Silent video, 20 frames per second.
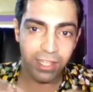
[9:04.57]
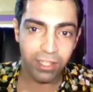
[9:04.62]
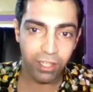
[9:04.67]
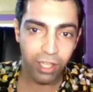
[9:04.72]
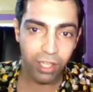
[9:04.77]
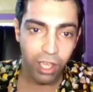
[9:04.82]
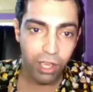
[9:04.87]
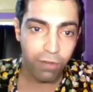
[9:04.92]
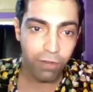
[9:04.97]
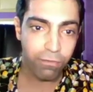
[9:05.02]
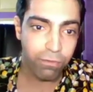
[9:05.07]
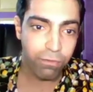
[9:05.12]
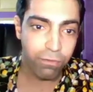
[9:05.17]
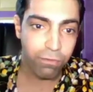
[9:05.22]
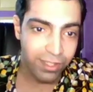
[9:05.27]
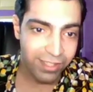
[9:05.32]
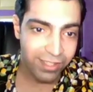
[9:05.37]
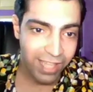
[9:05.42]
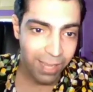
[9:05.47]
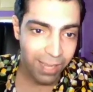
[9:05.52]
thing.
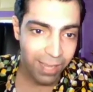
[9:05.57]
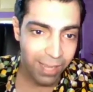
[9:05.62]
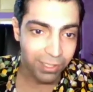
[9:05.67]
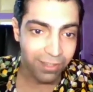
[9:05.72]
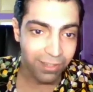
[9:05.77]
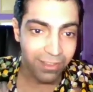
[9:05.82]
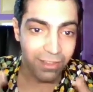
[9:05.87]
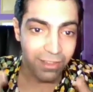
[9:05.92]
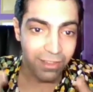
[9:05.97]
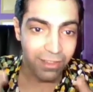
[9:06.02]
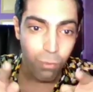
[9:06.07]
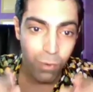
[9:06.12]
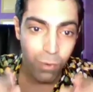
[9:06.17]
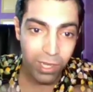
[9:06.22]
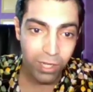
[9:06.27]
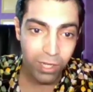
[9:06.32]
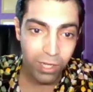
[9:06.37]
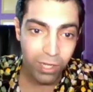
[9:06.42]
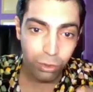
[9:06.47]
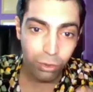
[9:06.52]
For example, the
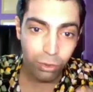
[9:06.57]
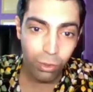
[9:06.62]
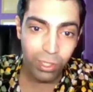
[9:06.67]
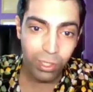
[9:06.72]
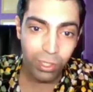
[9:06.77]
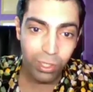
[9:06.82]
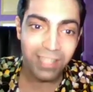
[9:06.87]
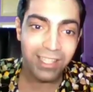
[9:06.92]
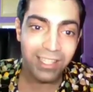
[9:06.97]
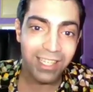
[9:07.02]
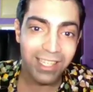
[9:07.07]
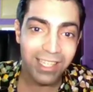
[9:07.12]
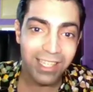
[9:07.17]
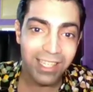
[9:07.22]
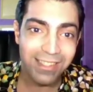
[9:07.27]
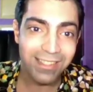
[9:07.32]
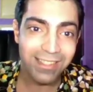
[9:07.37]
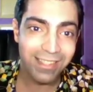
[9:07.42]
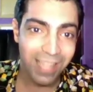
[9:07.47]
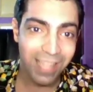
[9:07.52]
Wigo token
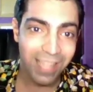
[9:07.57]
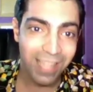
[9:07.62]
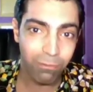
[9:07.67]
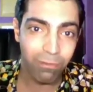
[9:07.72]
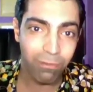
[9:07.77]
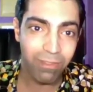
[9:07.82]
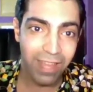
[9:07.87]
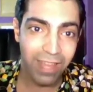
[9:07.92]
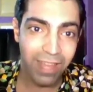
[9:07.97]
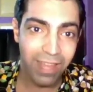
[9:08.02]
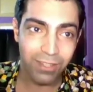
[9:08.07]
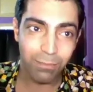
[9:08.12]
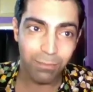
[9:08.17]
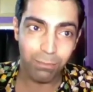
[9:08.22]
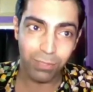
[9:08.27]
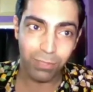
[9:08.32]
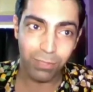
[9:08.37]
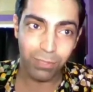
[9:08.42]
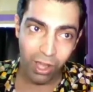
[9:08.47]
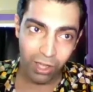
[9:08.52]
itself, that
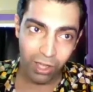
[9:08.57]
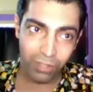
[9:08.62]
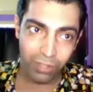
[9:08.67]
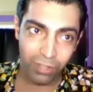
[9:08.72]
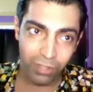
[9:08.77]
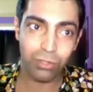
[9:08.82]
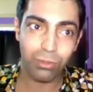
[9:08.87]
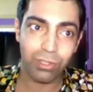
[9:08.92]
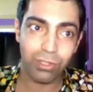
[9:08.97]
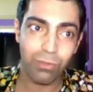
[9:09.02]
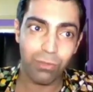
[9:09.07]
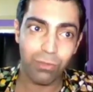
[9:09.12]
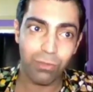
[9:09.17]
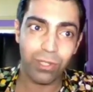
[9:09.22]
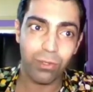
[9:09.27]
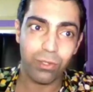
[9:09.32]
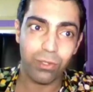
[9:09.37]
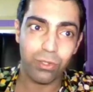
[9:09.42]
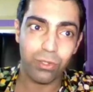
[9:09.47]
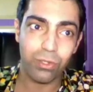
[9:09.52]
it belongs to the
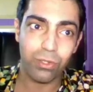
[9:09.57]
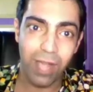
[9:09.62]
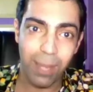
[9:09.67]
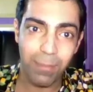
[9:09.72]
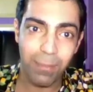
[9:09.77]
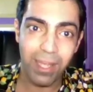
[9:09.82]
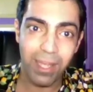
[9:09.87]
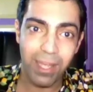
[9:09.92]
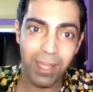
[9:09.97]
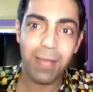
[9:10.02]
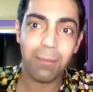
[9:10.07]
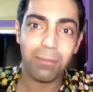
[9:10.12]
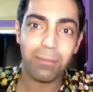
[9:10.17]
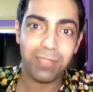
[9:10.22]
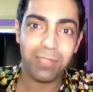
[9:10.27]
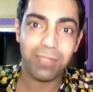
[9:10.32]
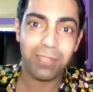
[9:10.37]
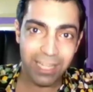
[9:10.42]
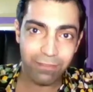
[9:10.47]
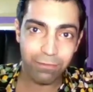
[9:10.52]
WigoSwap
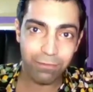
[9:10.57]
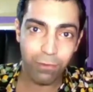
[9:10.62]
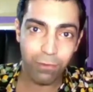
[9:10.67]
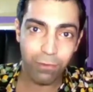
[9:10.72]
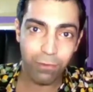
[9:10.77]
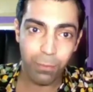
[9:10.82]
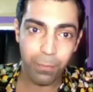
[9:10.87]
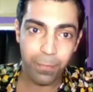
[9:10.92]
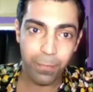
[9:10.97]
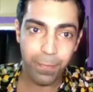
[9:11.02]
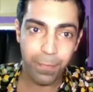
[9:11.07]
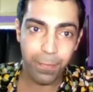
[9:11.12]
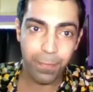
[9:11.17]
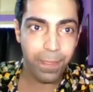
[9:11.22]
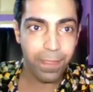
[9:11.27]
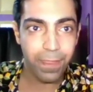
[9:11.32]
platform.